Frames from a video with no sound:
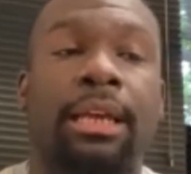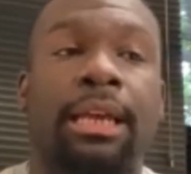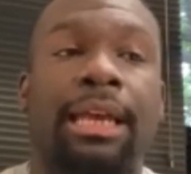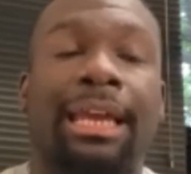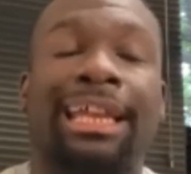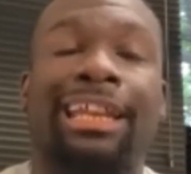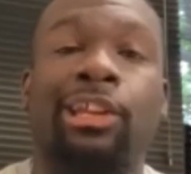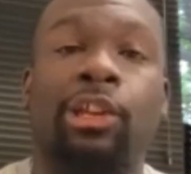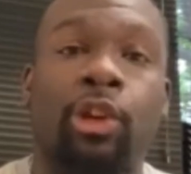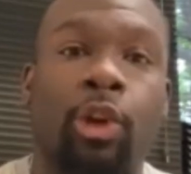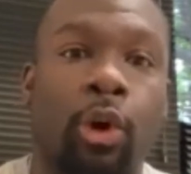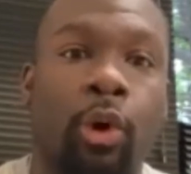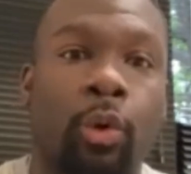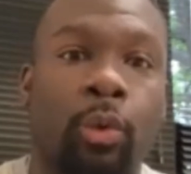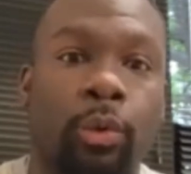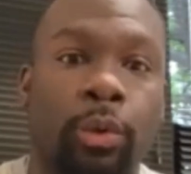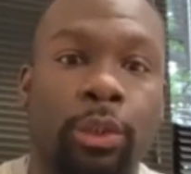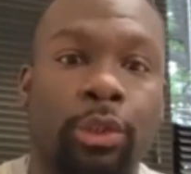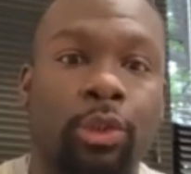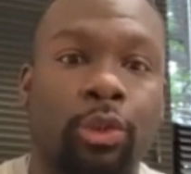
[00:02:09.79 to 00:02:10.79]
And know
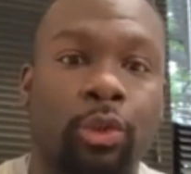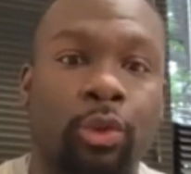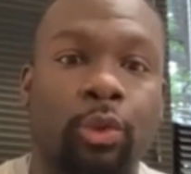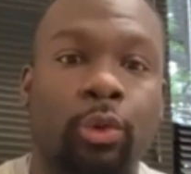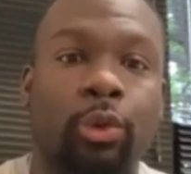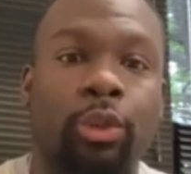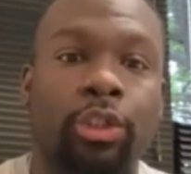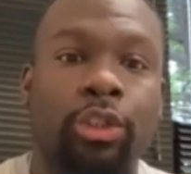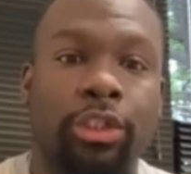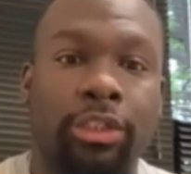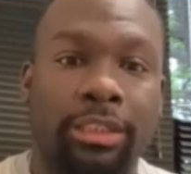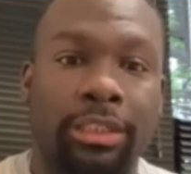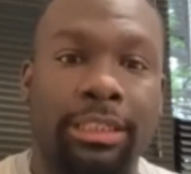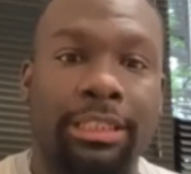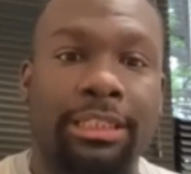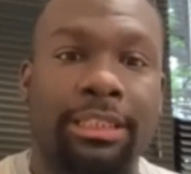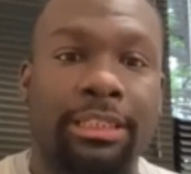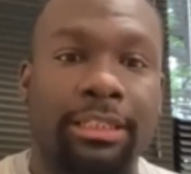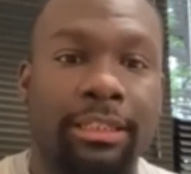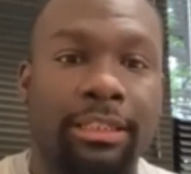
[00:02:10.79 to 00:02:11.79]
what school you're
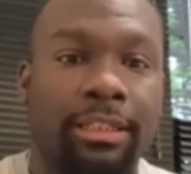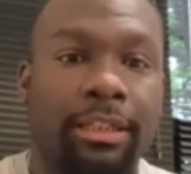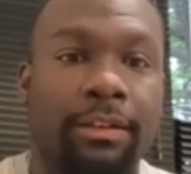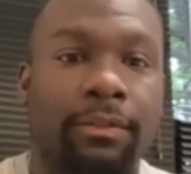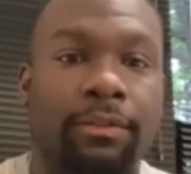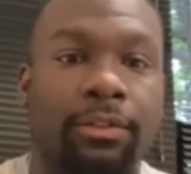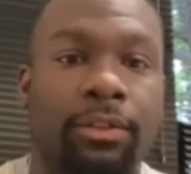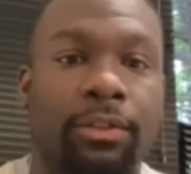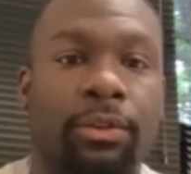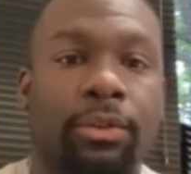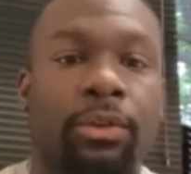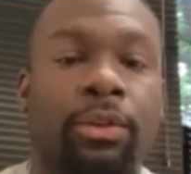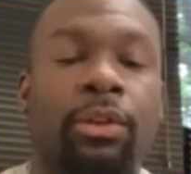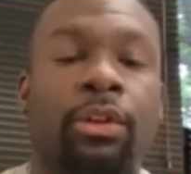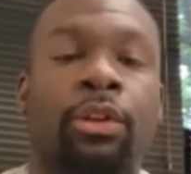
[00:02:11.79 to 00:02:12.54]
sending the stuff to.